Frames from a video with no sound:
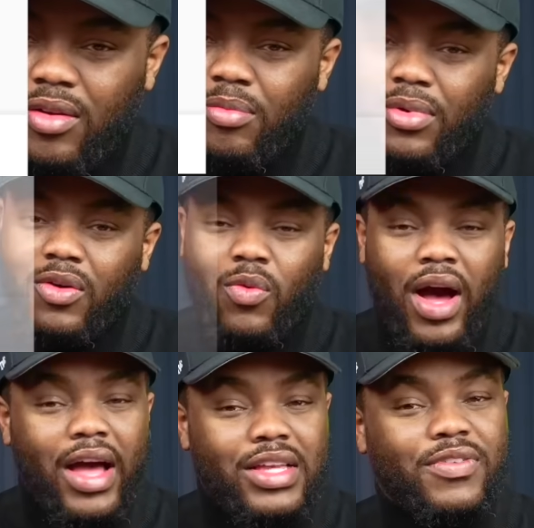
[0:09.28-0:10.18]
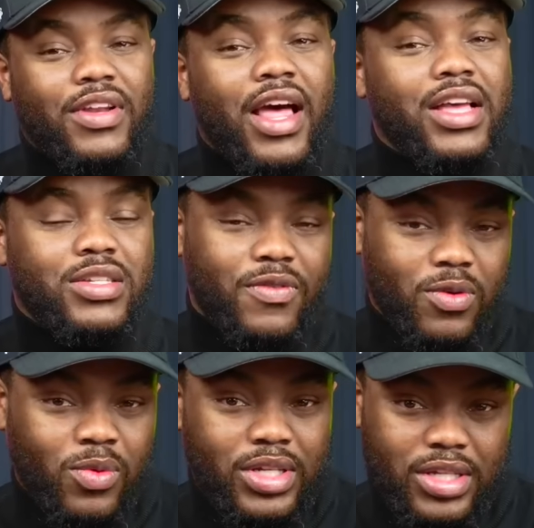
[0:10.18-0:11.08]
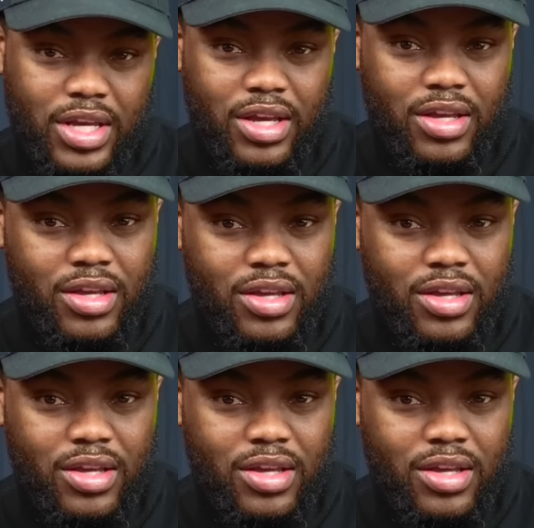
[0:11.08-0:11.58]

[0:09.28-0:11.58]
but a wise philosopher once said,